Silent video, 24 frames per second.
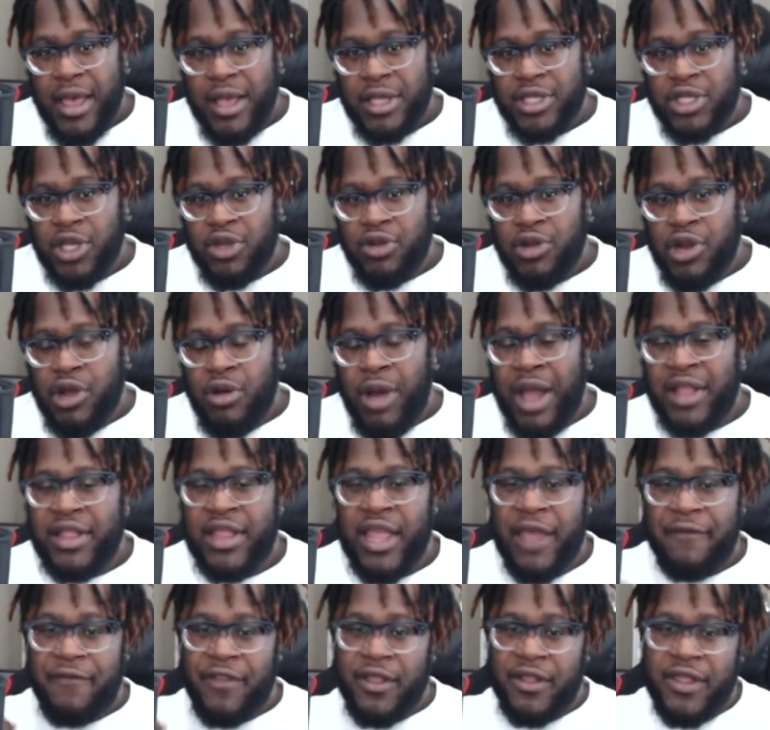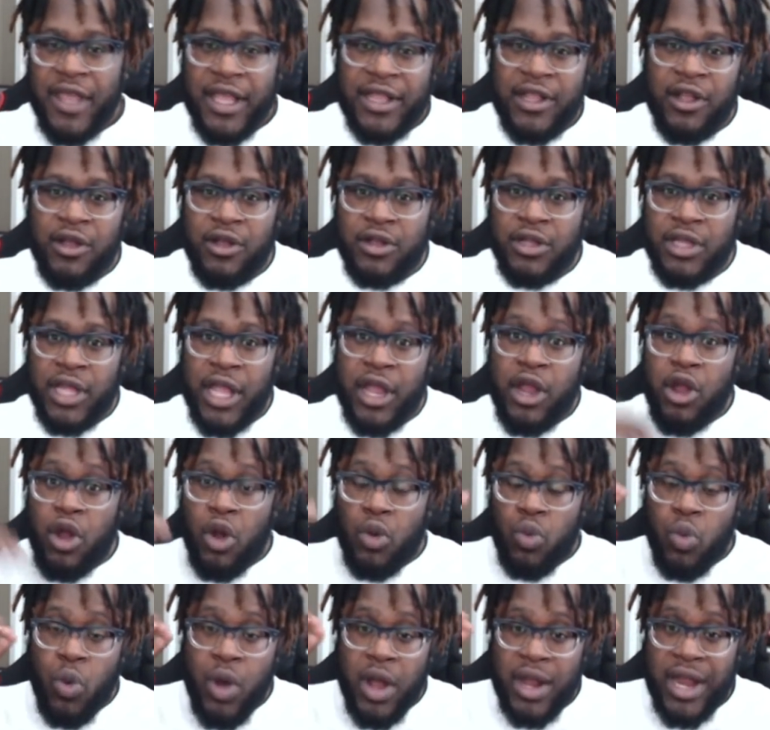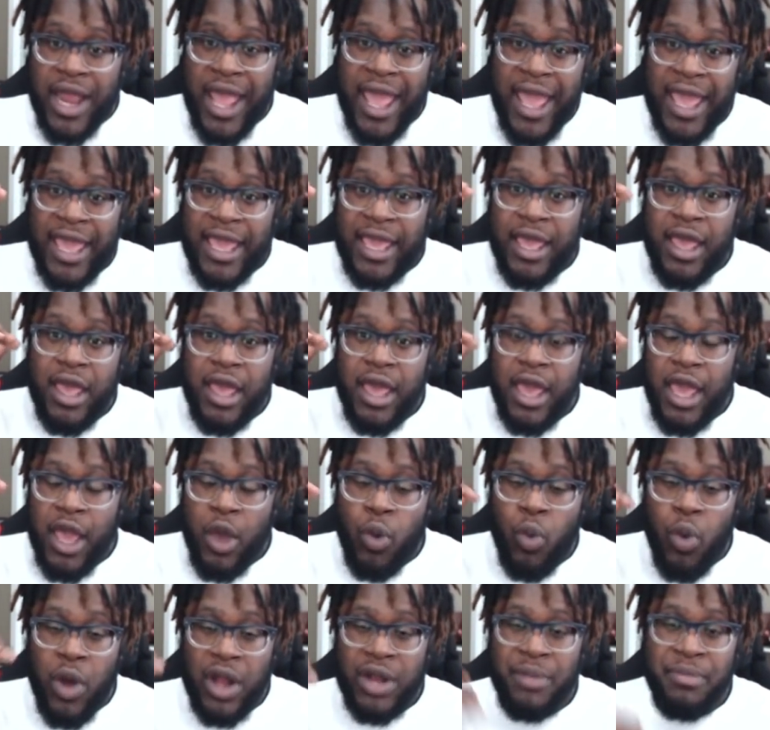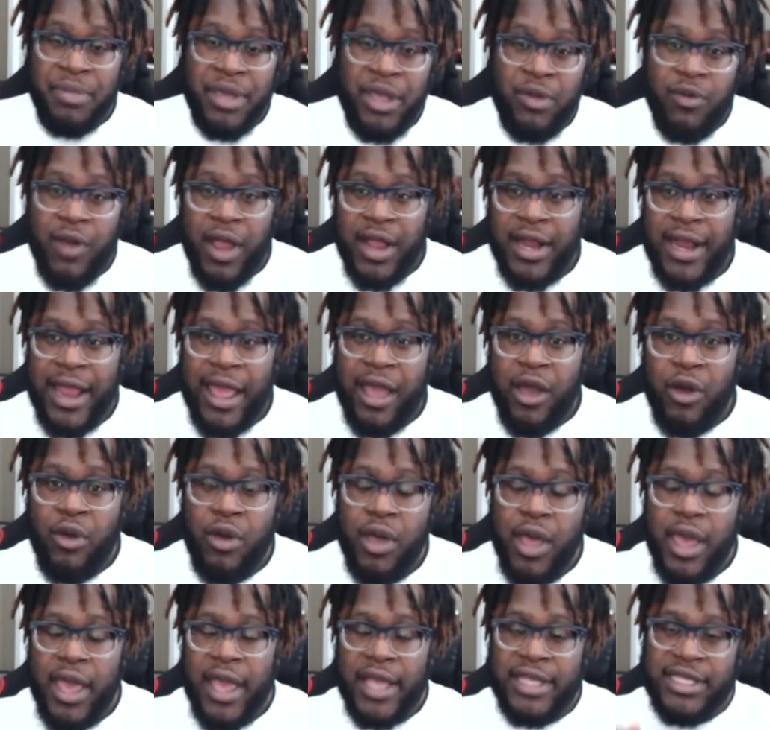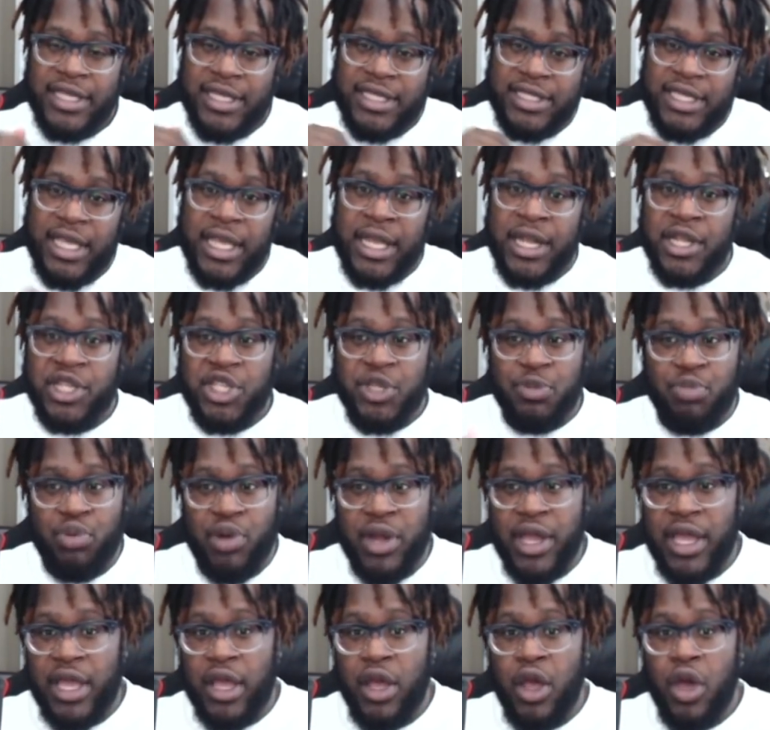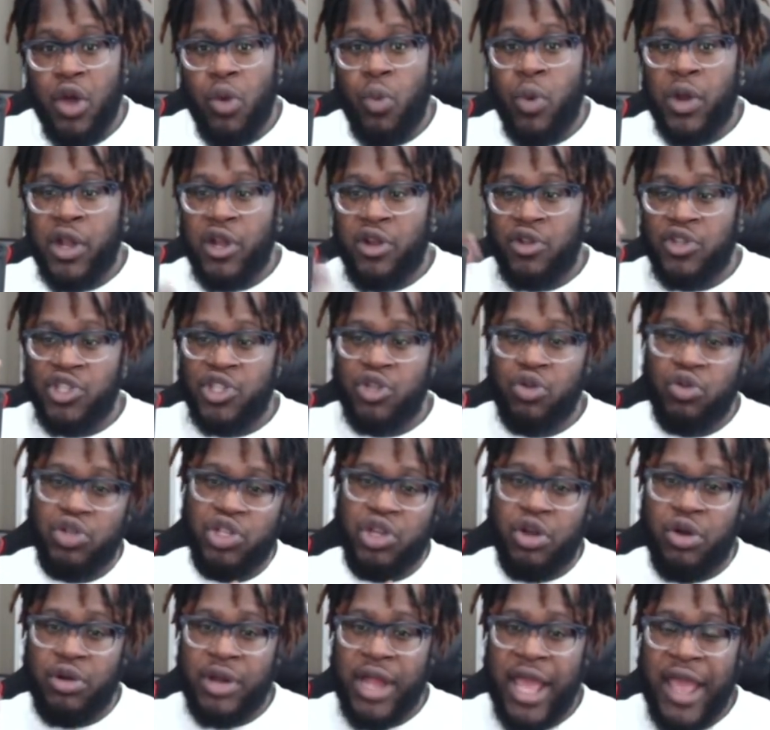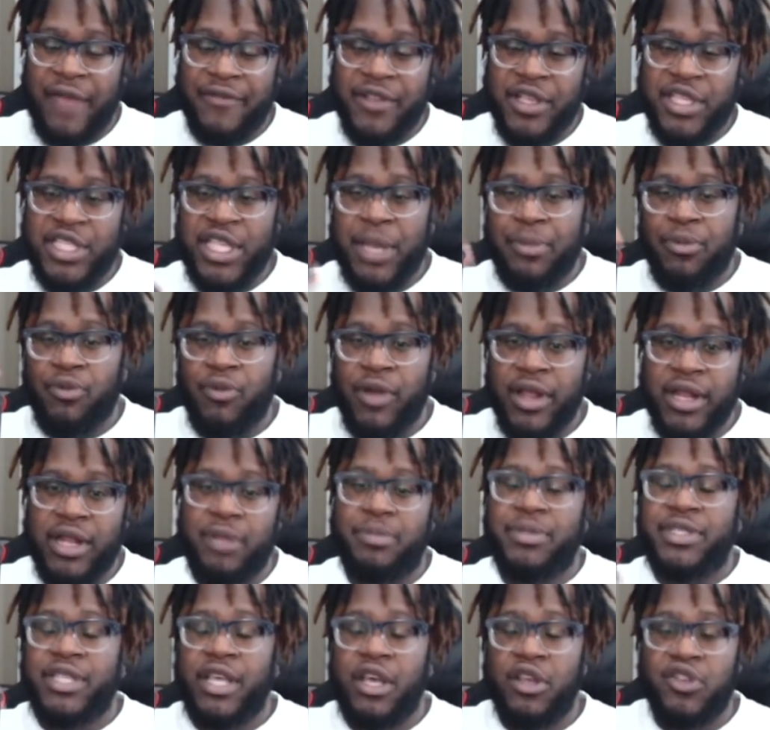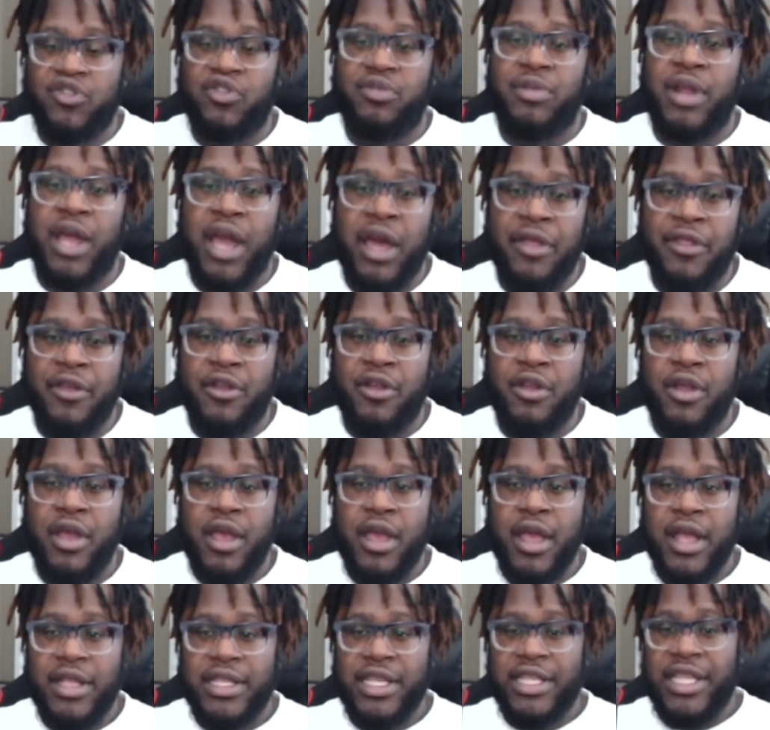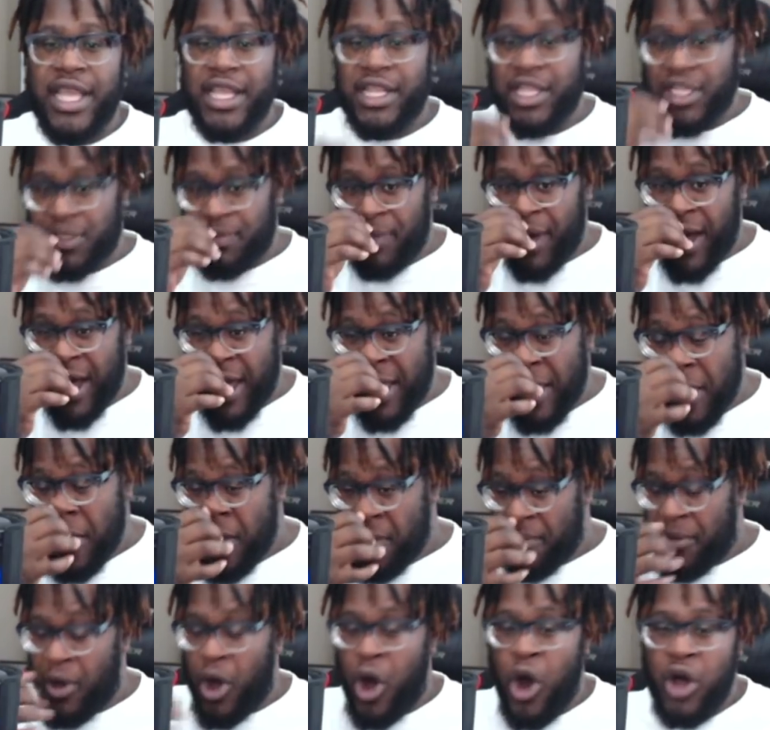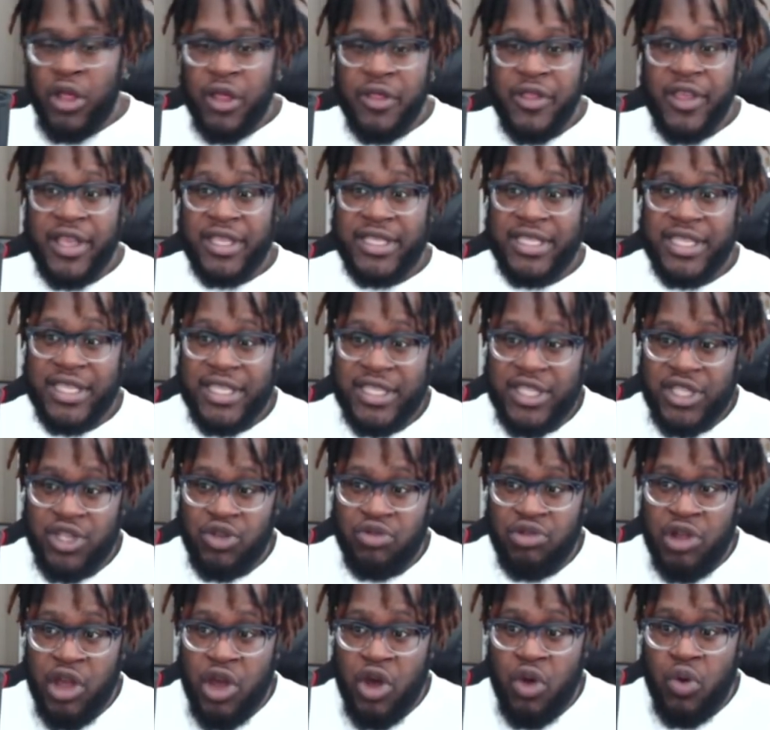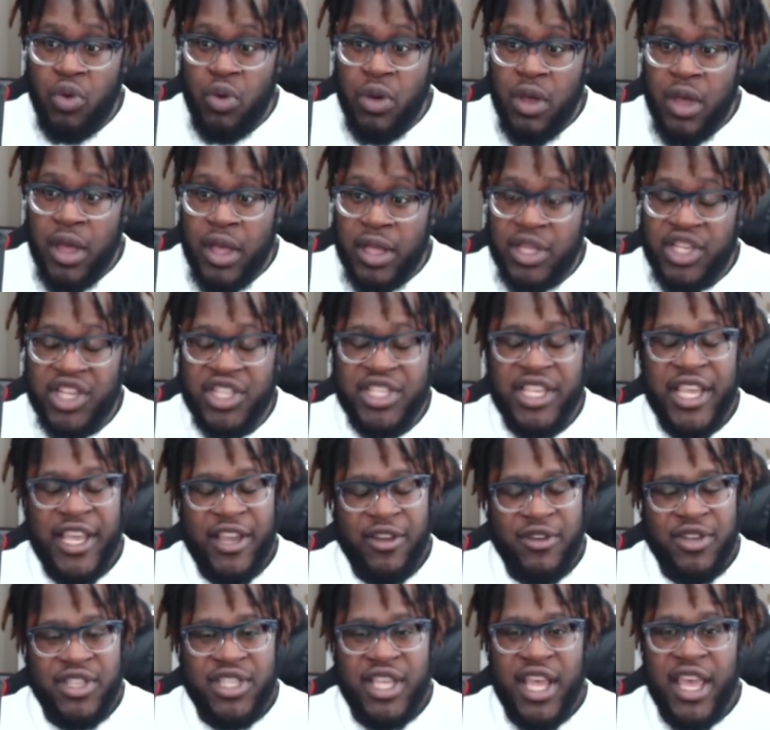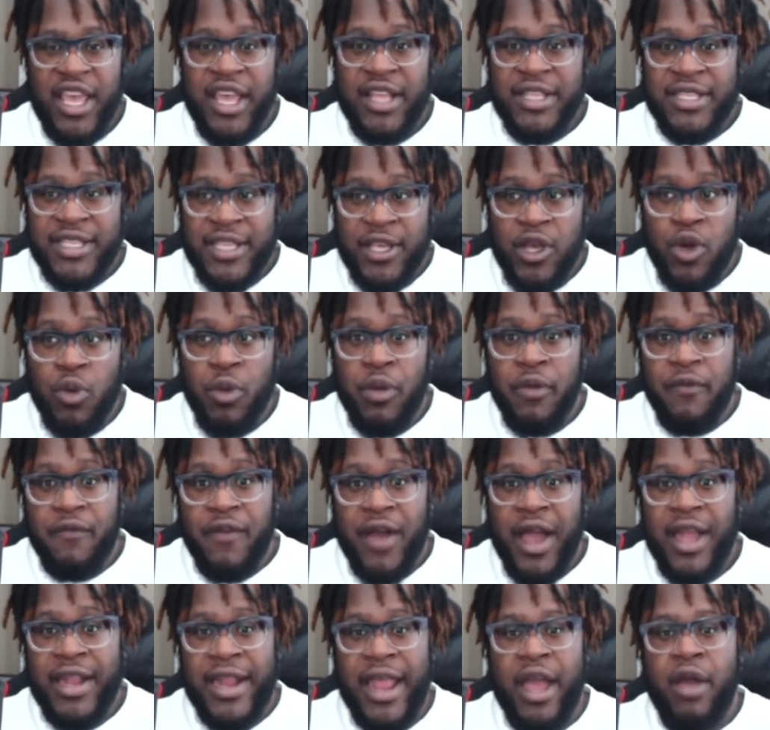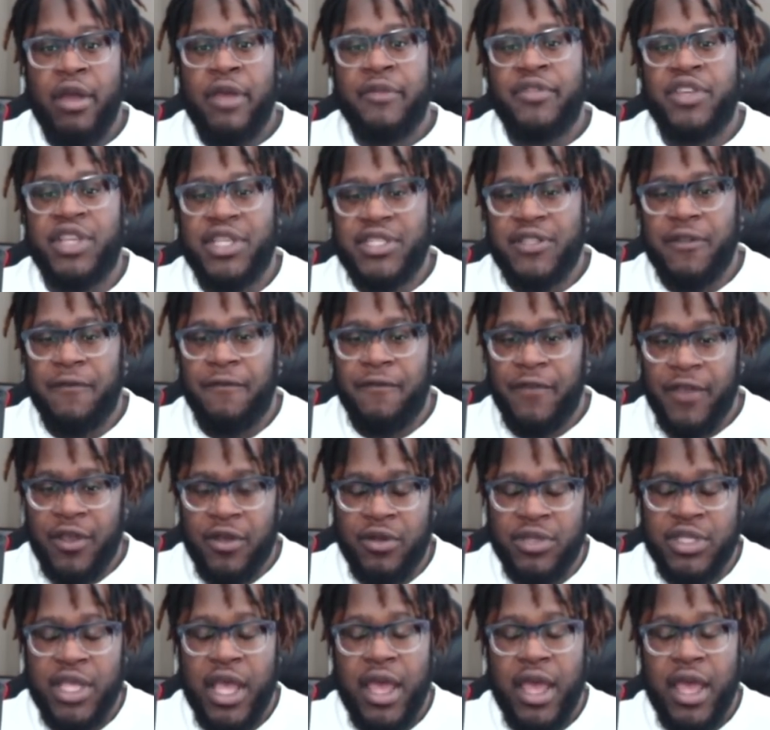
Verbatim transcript: So you know, I definitely think there there are one A and one B right now. It's just in the spring, one of those dudes are going to have to separate themselves from the other to take the spot. But all of this is you know just hearsay until we find out if Justin Fields